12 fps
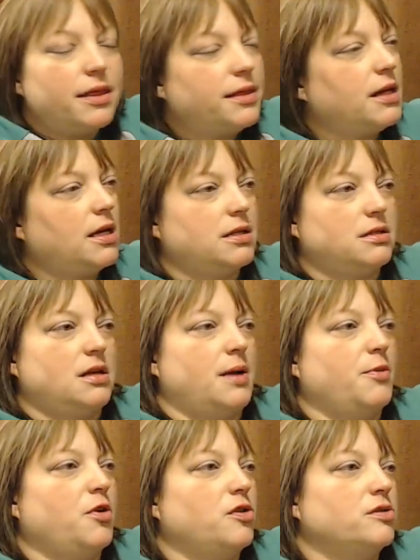against Tom
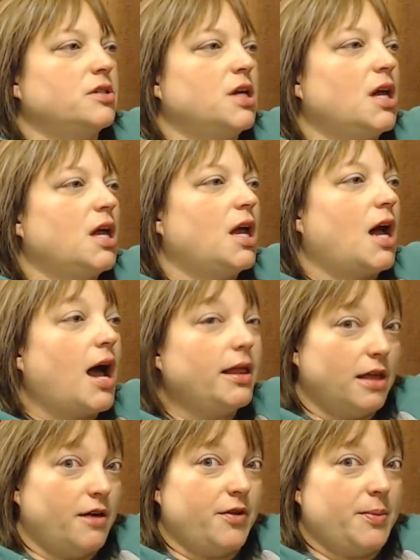Cruise. I
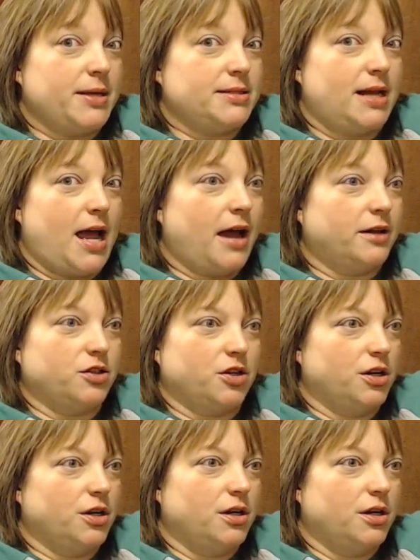love him as an actor.